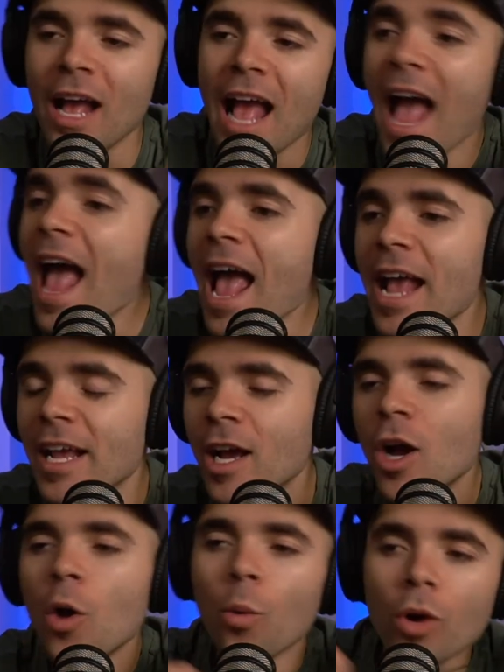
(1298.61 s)
Hey,
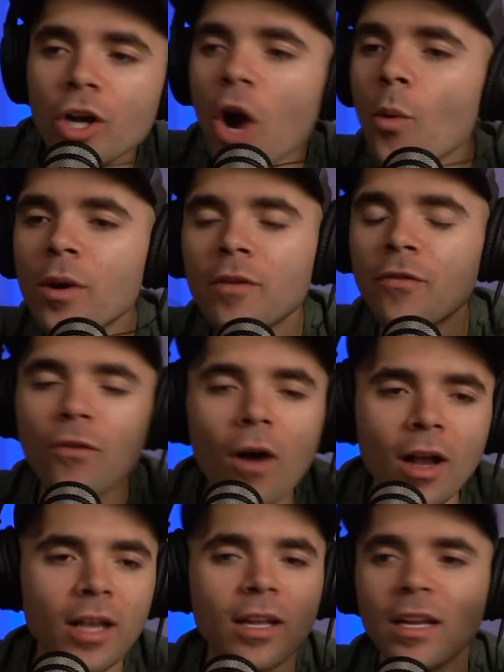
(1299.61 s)
we're going to
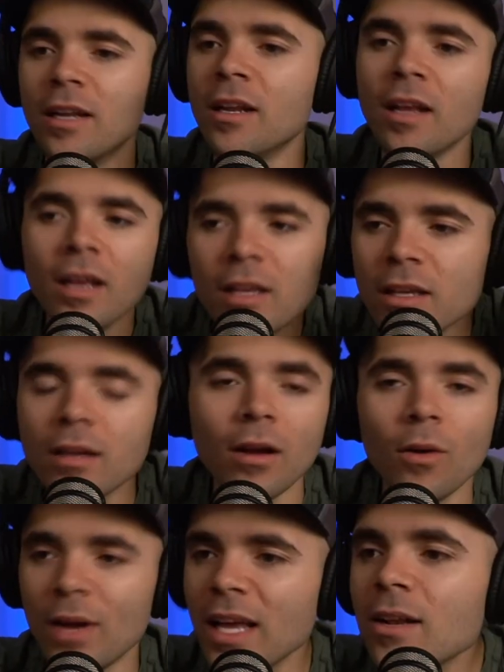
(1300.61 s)
fucking, you
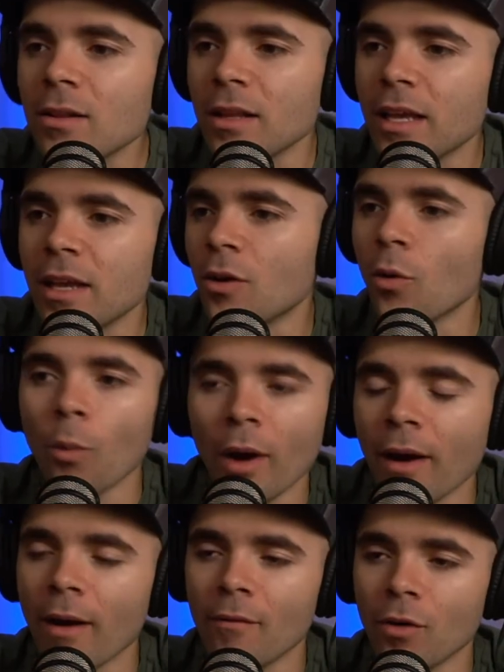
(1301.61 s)
know, Italy or
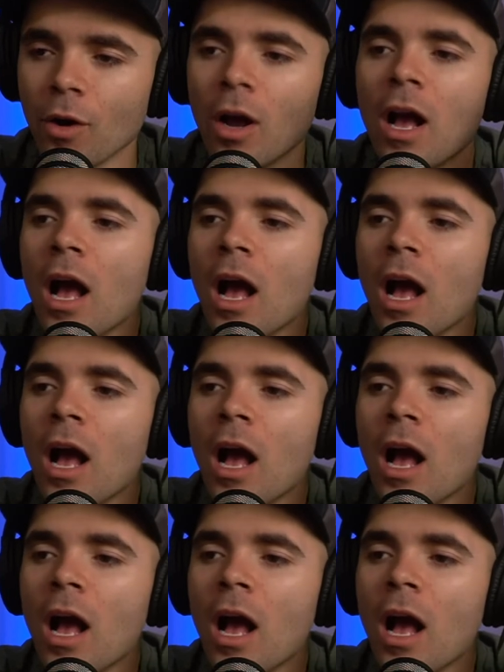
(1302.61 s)
wherever.